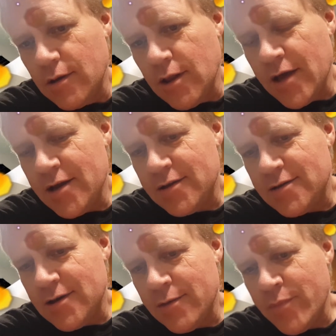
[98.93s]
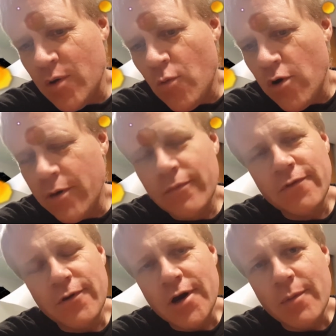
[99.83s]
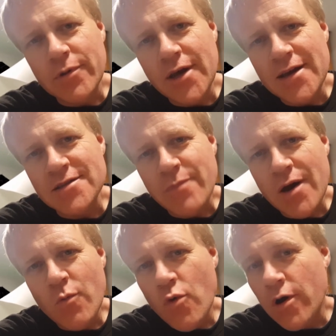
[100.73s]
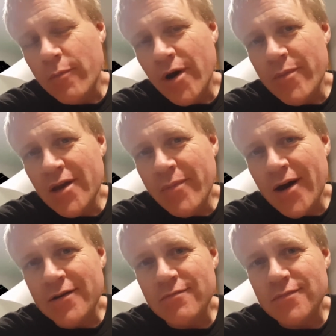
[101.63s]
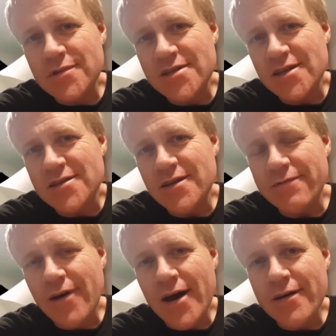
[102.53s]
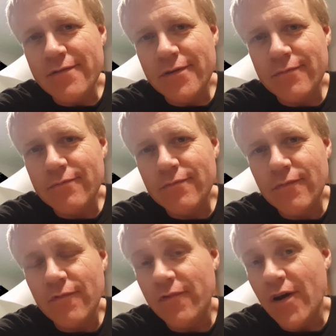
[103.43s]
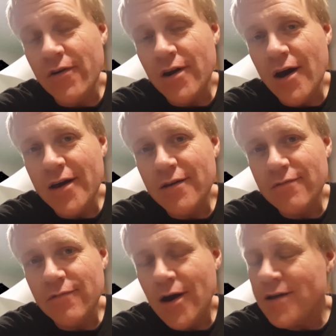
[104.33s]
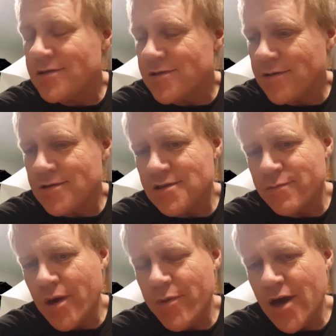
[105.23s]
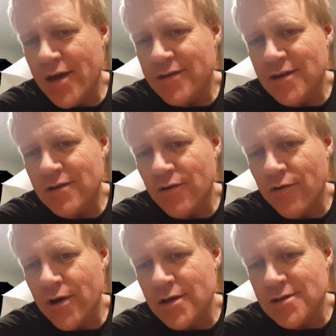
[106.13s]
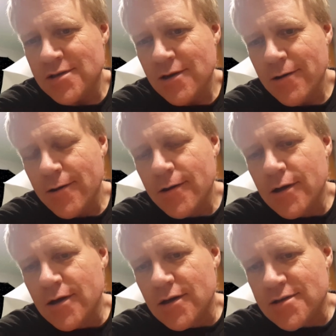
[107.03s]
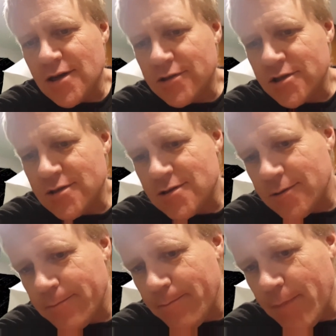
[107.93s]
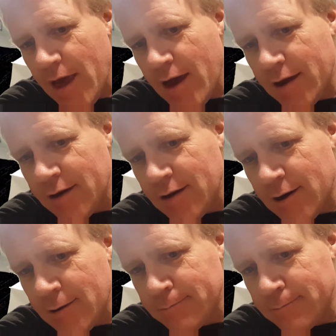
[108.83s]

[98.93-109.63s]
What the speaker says: let it be warm for a couple days. By warm, I mean about 65 Fahrenheit, right? So this is maybe 18 degrees Celsius. And